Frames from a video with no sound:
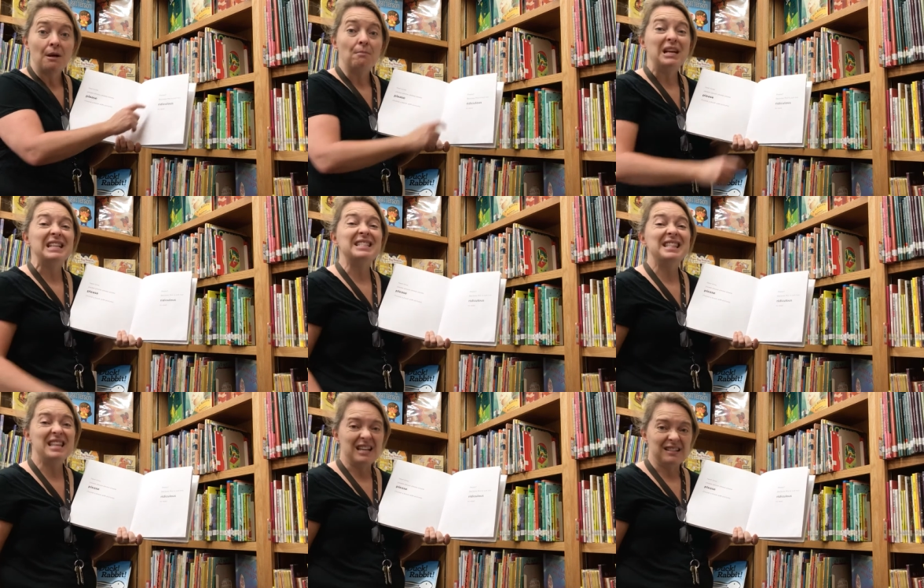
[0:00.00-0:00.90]
because
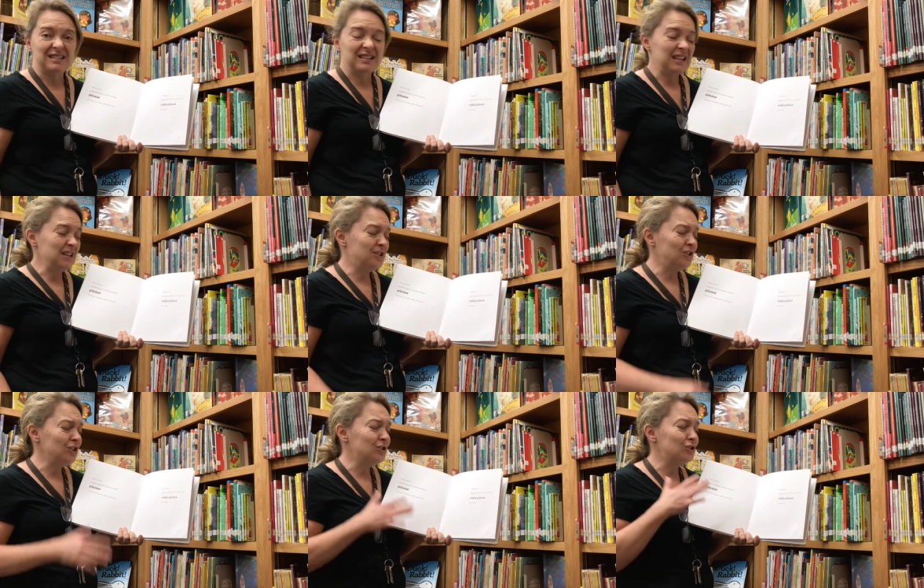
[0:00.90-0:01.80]
this is
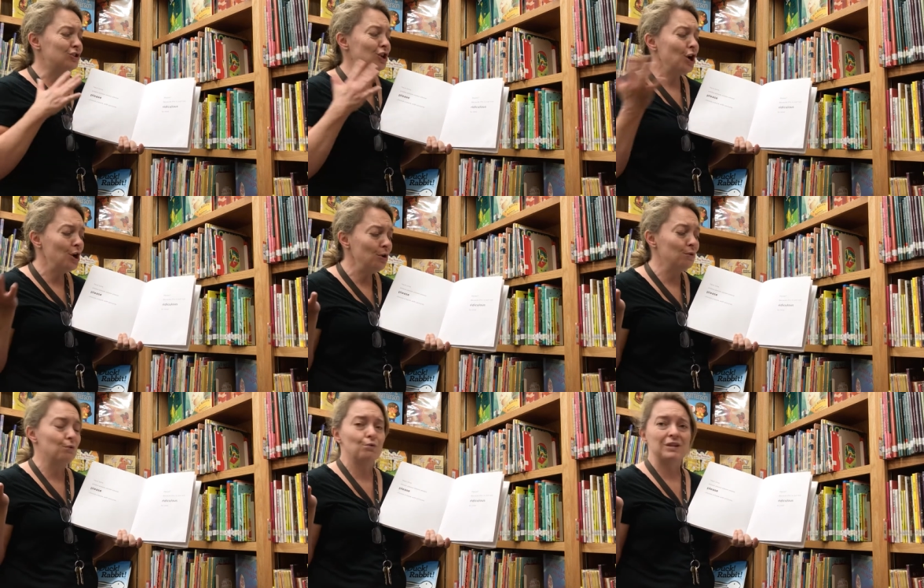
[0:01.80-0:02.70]
just
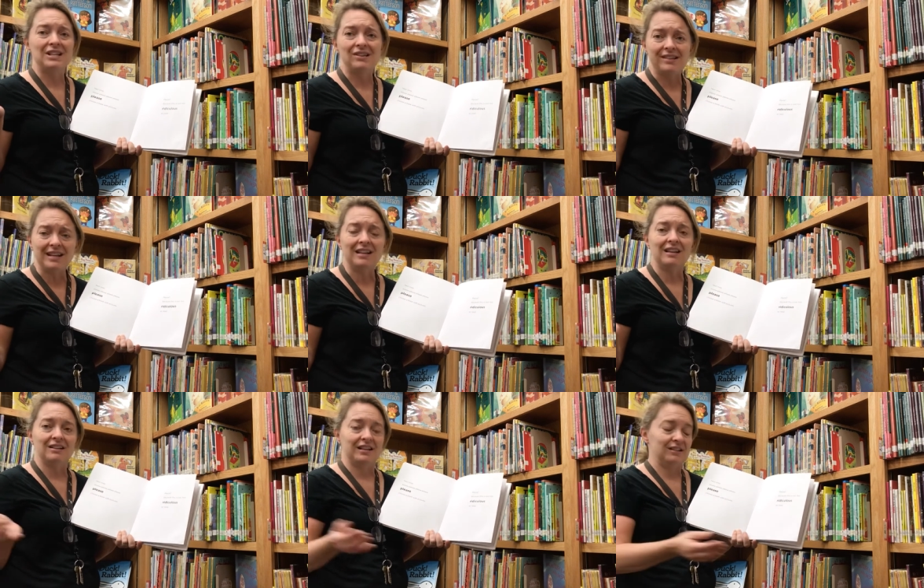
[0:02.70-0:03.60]
too
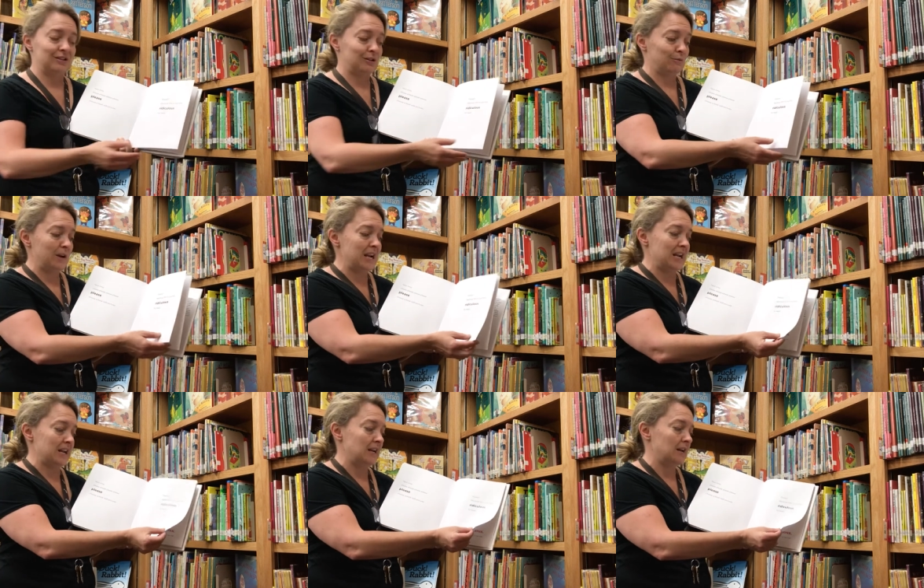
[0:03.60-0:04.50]
ridiculous to
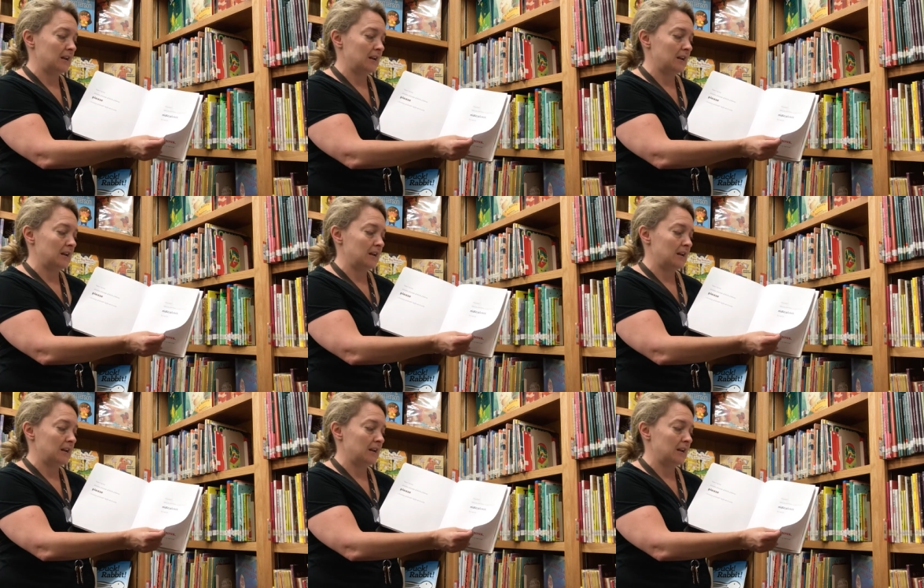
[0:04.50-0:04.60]
read.